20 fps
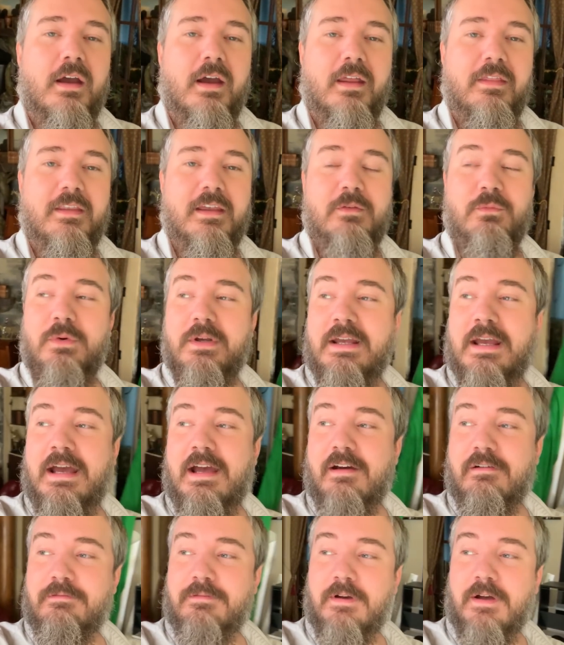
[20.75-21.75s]
And then we
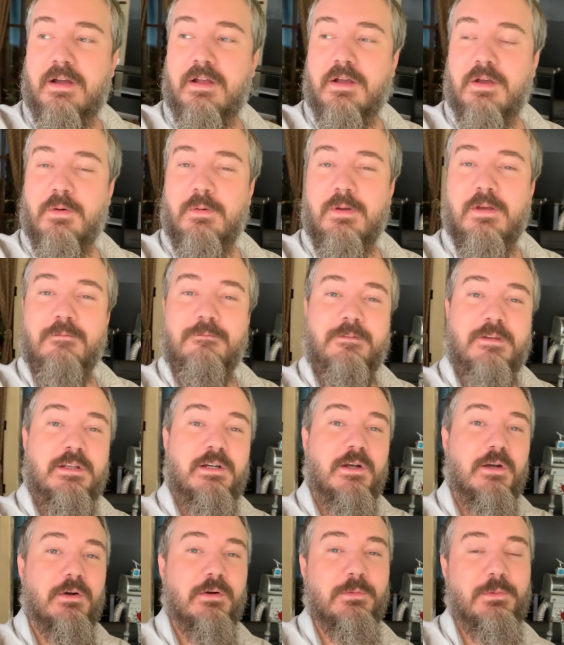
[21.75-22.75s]
have, uh, we have
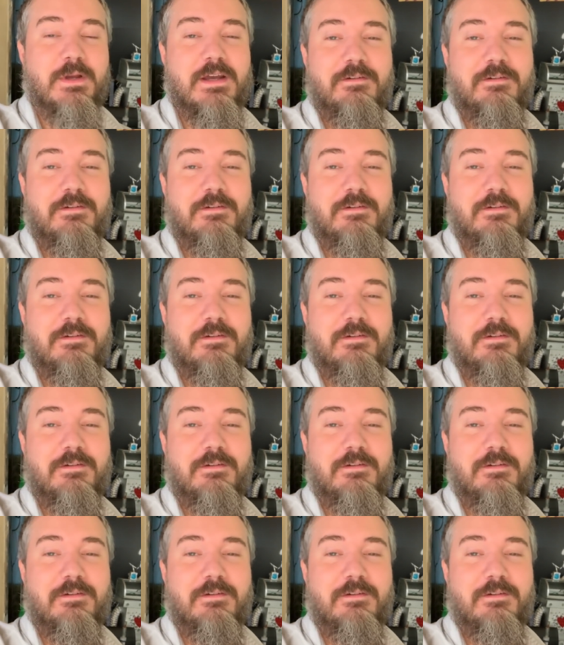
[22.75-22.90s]
Vito.